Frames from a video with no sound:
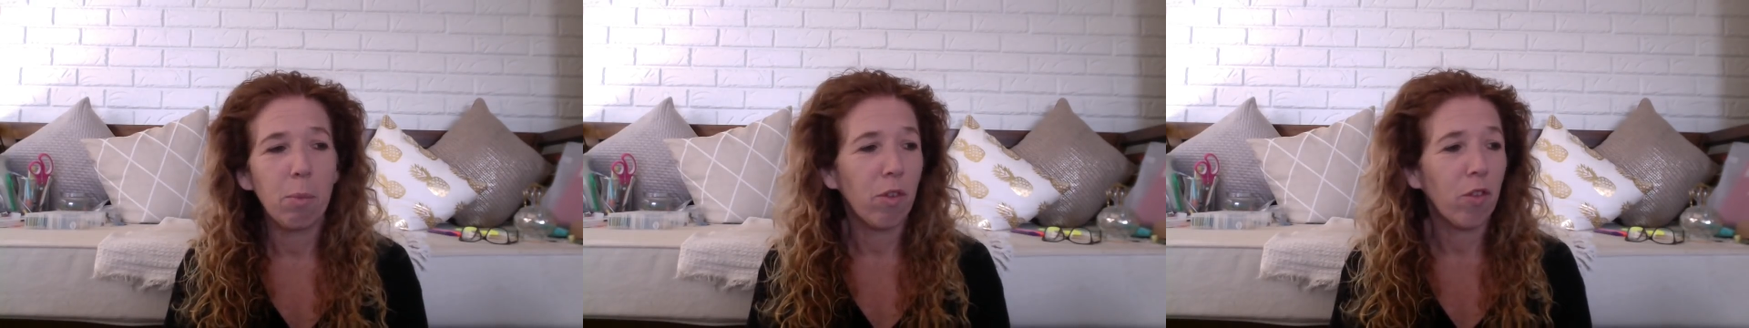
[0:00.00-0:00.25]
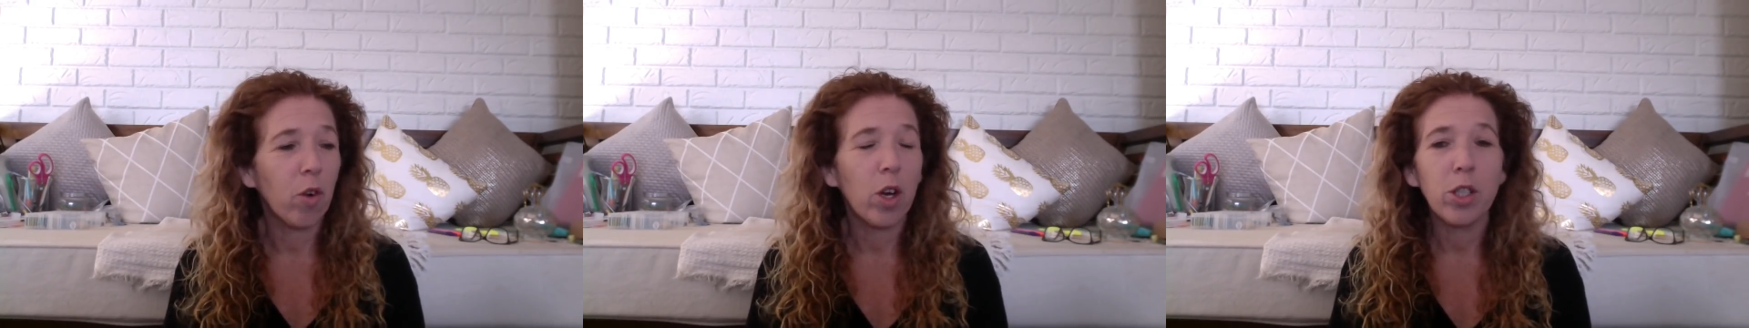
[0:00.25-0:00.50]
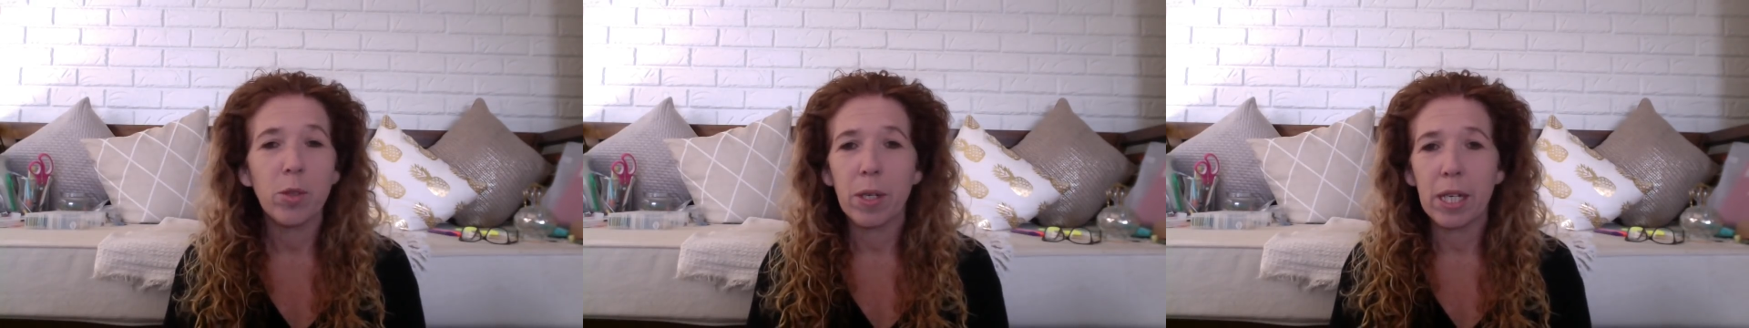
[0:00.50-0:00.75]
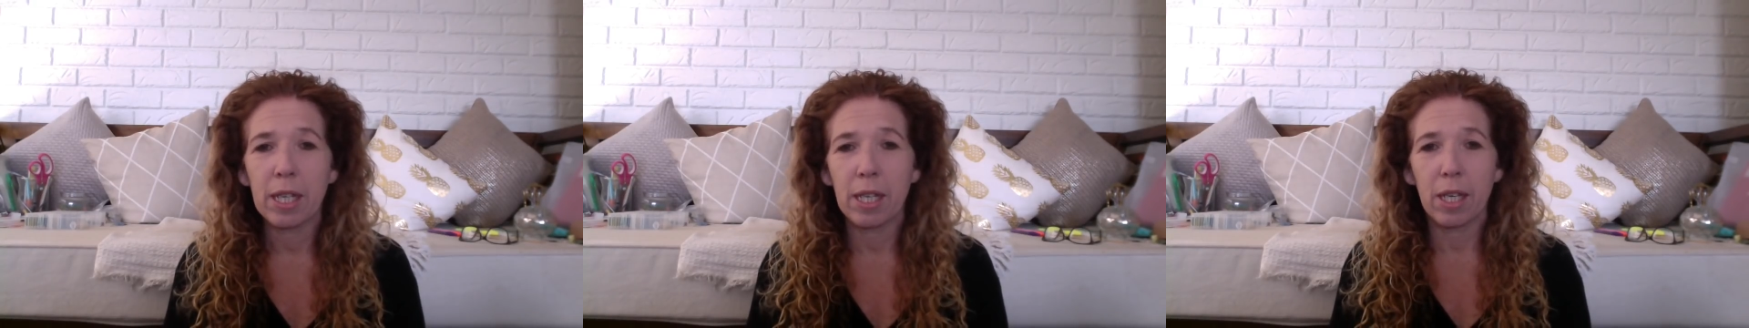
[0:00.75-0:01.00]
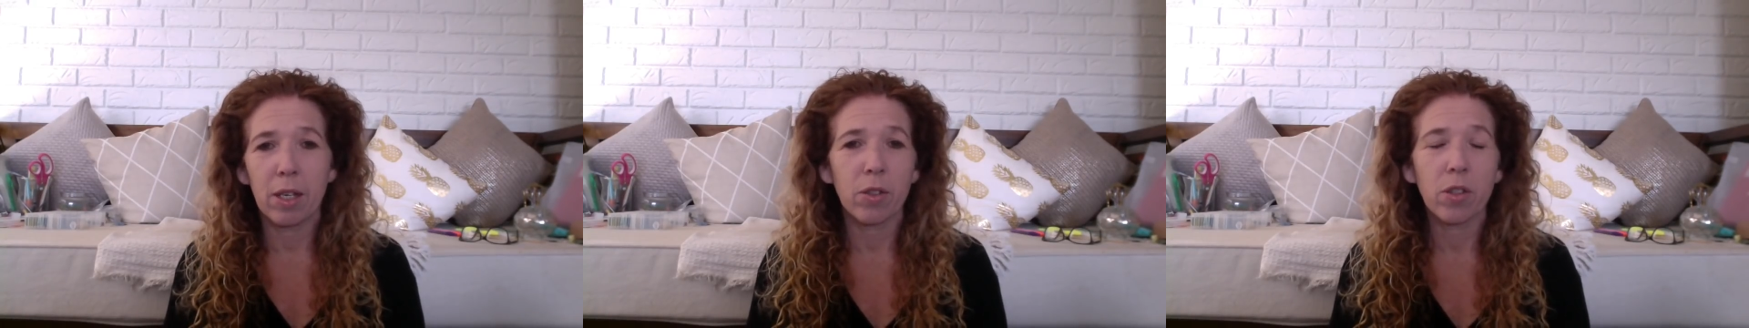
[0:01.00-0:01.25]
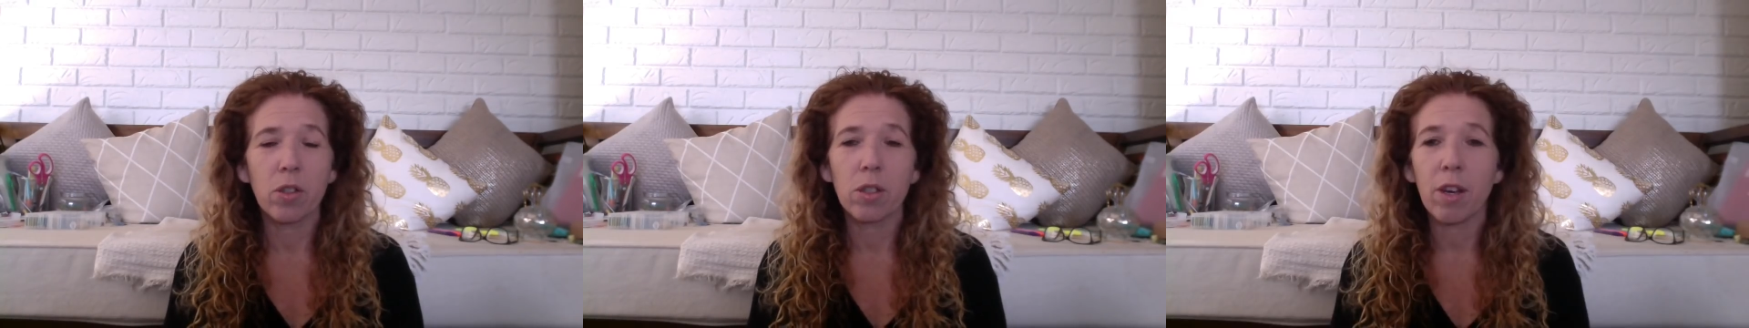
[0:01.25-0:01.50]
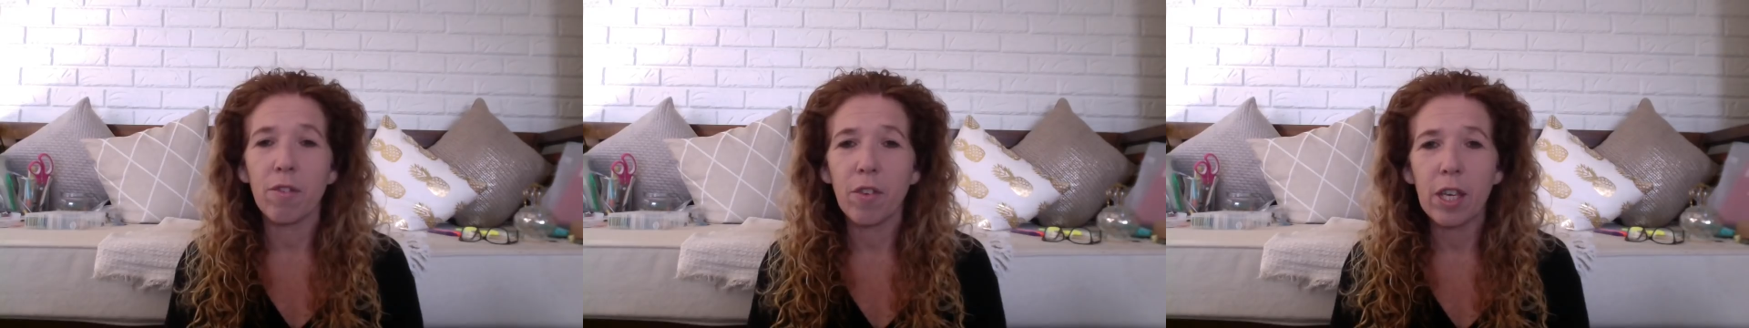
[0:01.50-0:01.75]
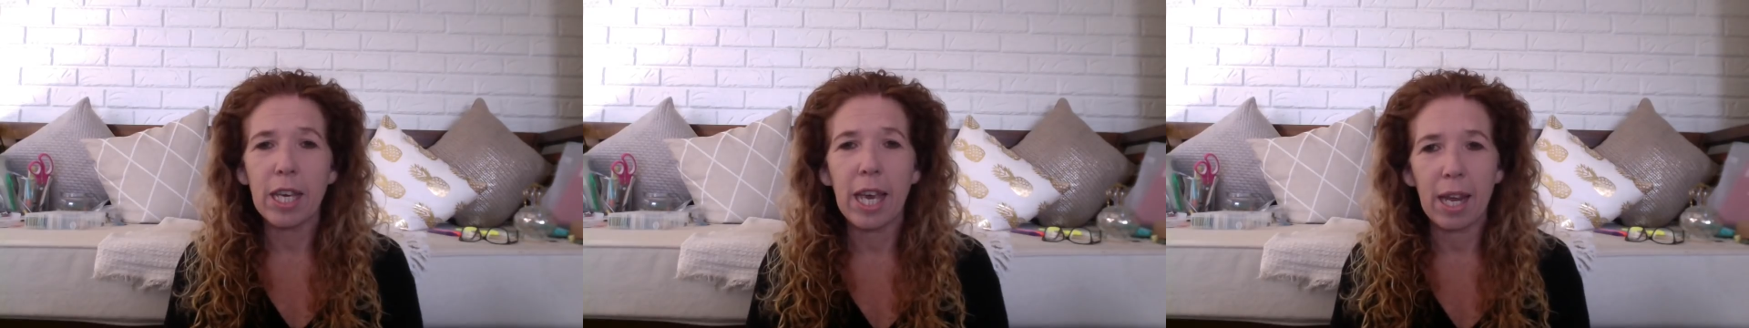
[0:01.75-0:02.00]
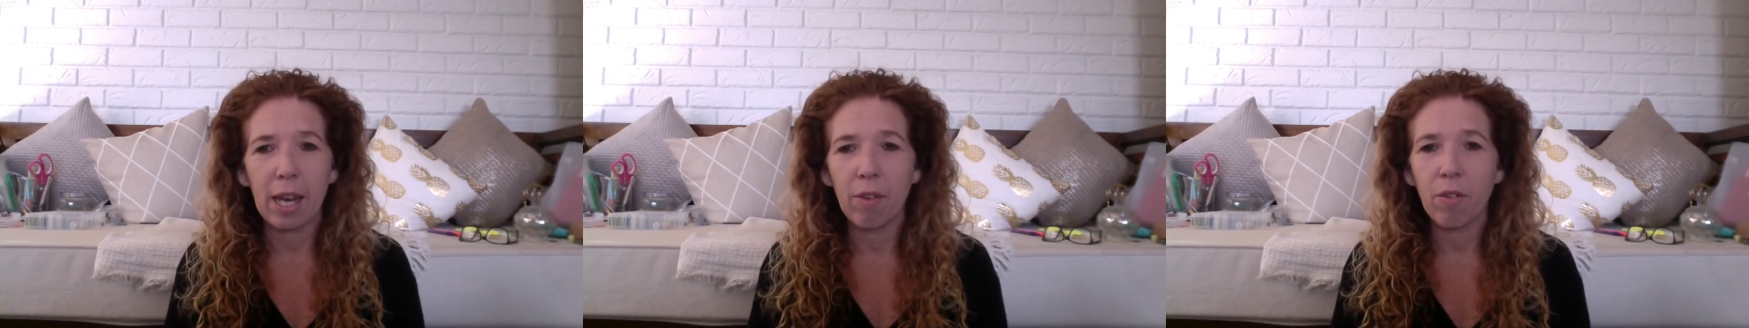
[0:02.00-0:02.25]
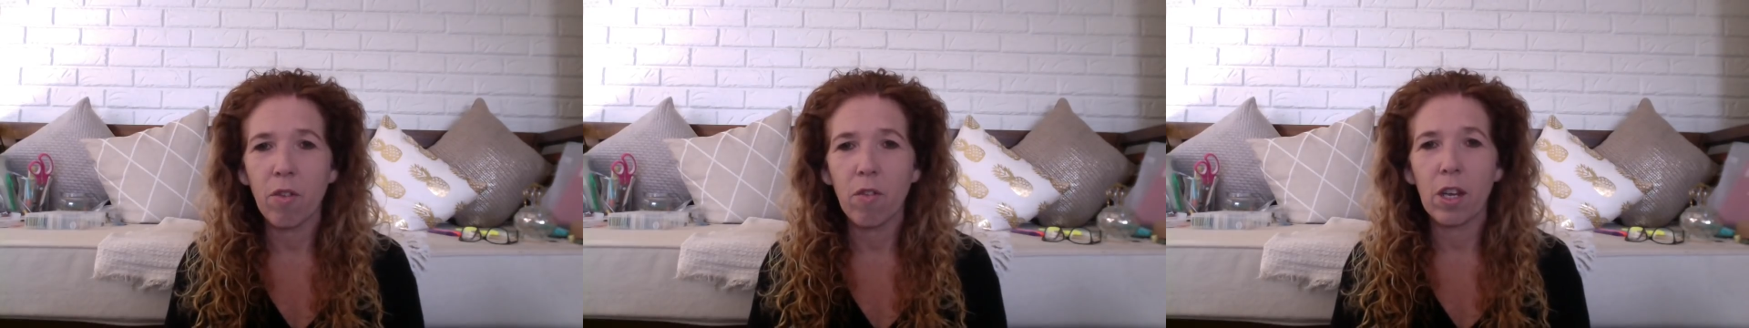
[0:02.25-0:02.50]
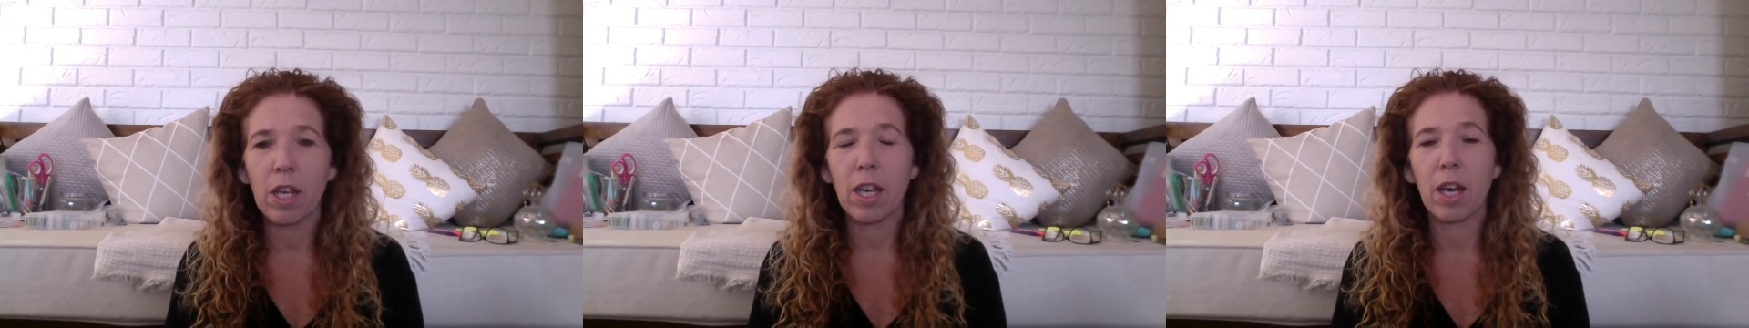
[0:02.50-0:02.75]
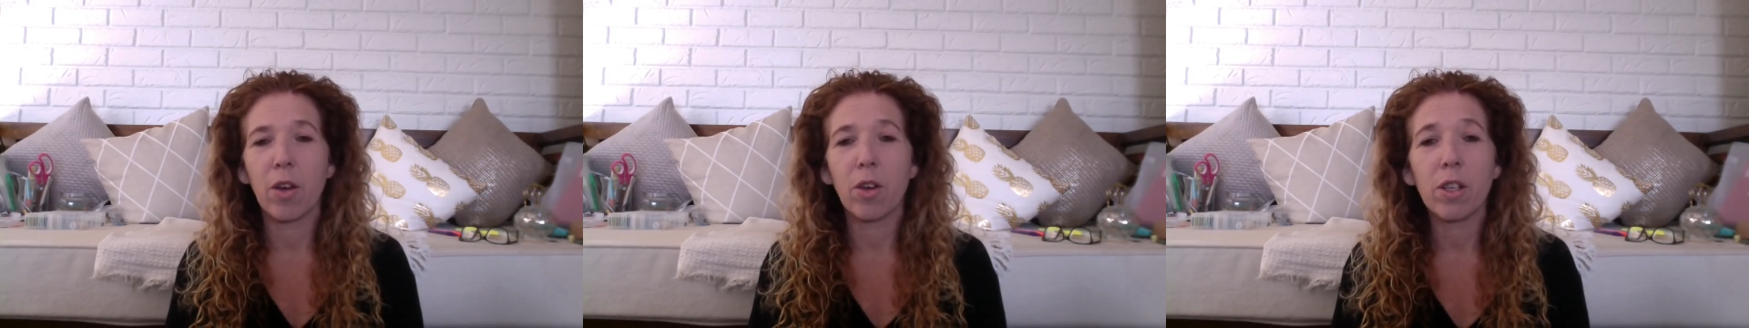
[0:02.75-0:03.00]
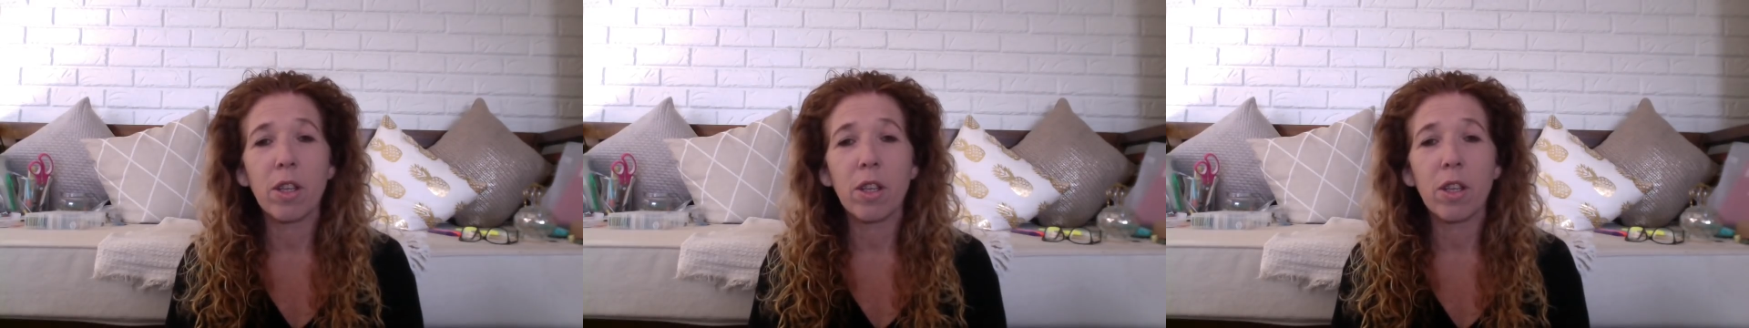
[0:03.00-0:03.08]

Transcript: before I do anything else, because I forget every video,